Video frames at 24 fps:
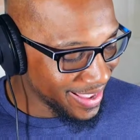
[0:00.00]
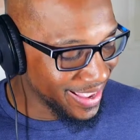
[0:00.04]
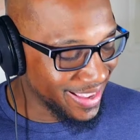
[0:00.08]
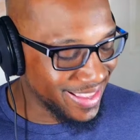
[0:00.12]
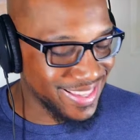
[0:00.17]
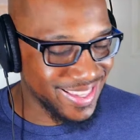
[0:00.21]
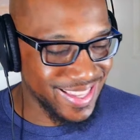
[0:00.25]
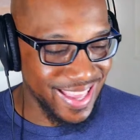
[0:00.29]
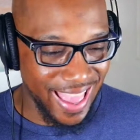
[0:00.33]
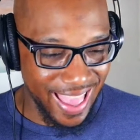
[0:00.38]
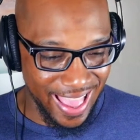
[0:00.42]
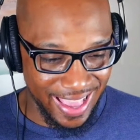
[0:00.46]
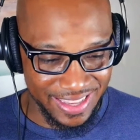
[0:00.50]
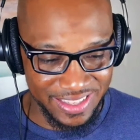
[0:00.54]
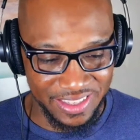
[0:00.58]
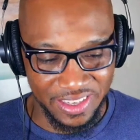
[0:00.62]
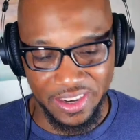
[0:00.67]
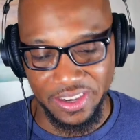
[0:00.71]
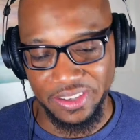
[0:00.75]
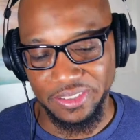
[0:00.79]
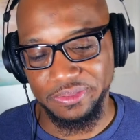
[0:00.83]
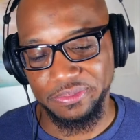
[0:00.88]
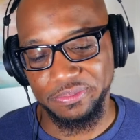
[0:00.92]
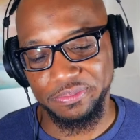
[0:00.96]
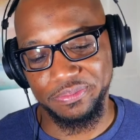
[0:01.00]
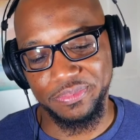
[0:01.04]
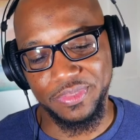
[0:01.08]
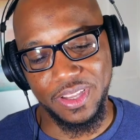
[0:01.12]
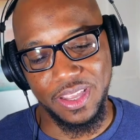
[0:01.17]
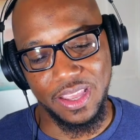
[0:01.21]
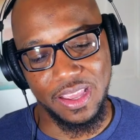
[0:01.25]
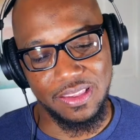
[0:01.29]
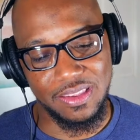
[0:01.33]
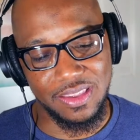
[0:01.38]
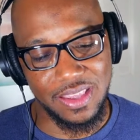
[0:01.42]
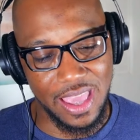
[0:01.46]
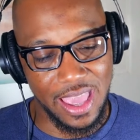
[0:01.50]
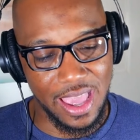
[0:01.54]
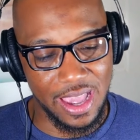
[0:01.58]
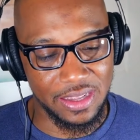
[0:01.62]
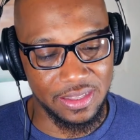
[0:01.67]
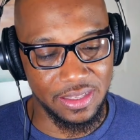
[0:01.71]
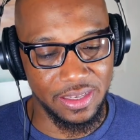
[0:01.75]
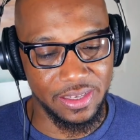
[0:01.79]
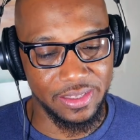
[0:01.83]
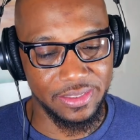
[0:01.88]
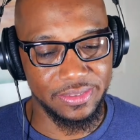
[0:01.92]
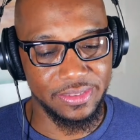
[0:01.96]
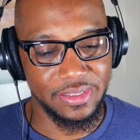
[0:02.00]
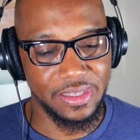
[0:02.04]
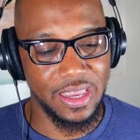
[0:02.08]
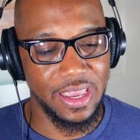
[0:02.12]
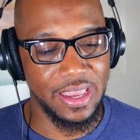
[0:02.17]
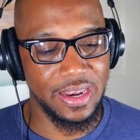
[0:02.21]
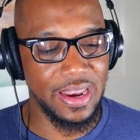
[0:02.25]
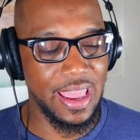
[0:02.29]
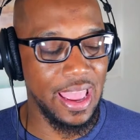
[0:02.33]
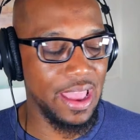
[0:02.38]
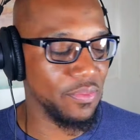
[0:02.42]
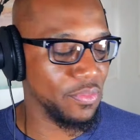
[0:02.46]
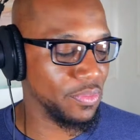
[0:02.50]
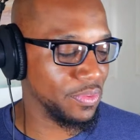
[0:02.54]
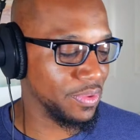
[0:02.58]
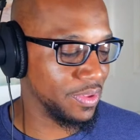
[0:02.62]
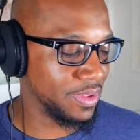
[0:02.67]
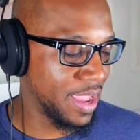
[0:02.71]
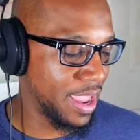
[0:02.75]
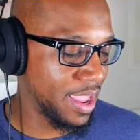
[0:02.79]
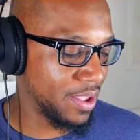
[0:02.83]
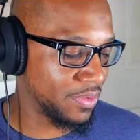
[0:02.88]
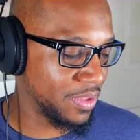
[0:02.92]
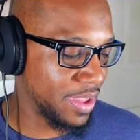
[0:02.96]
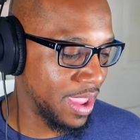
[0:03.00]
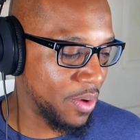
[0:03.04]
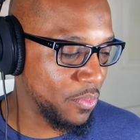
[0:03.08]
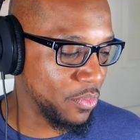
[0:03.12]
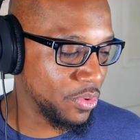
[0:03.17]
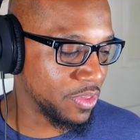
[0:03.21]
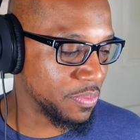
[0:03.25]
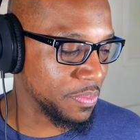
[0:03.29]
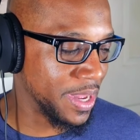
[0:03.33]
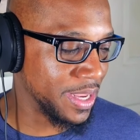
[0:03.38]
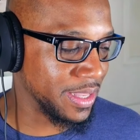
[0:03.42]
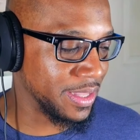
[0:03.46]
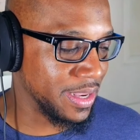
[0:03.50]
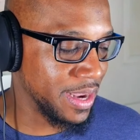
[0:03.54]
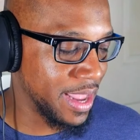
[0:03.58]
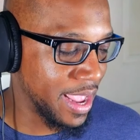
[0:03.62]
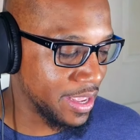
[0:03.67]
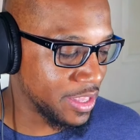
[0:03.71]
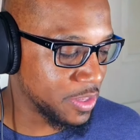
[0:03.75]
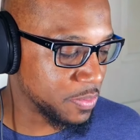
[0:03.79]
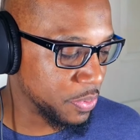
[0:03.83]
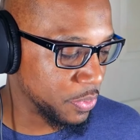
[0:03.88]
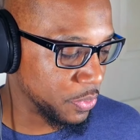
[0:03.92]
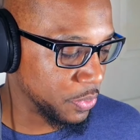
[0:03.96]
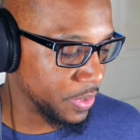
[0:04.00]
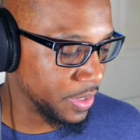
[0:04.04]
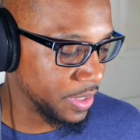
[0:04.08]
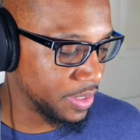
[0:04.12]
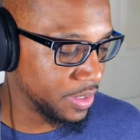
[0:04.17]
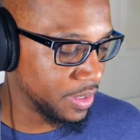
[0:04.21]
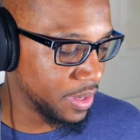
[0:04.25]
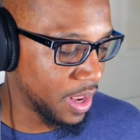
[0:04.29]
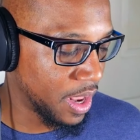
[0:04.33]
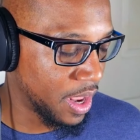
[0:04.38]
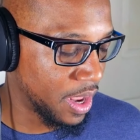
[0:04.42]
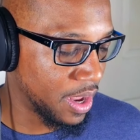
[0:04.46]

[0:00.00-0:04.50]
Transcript: Exactly. Exactly. And that, that, that was my next point.